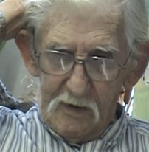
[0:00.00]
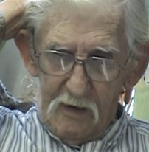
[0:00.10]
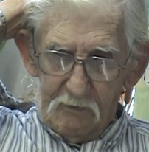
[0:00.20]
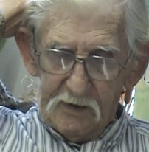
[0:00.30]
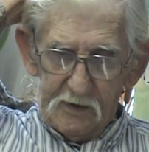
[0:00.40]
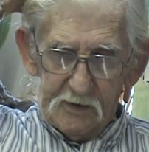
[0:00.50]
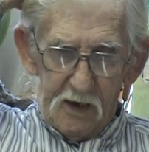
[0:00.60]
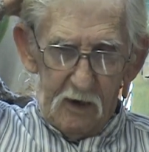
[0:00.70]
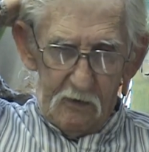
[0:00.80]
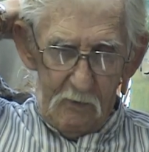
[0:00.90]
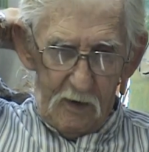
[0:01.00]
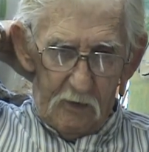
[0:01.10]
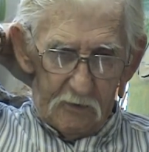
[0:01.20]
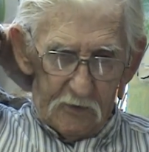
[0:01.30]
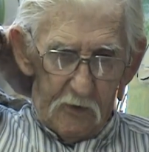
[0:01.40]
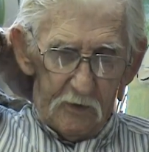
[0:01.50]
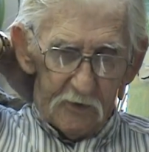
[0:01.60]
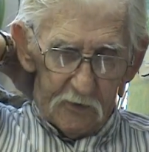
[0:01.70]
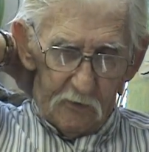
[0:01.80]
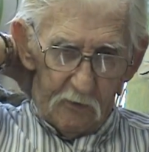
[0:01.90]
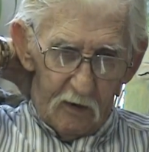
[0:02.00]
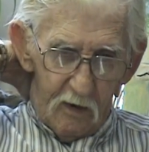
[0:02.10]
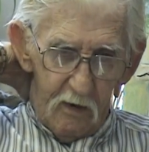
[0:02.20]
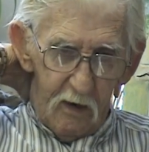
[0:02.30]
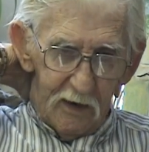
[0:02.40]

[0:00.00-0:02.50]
I was in Sacramento. I was going to school there.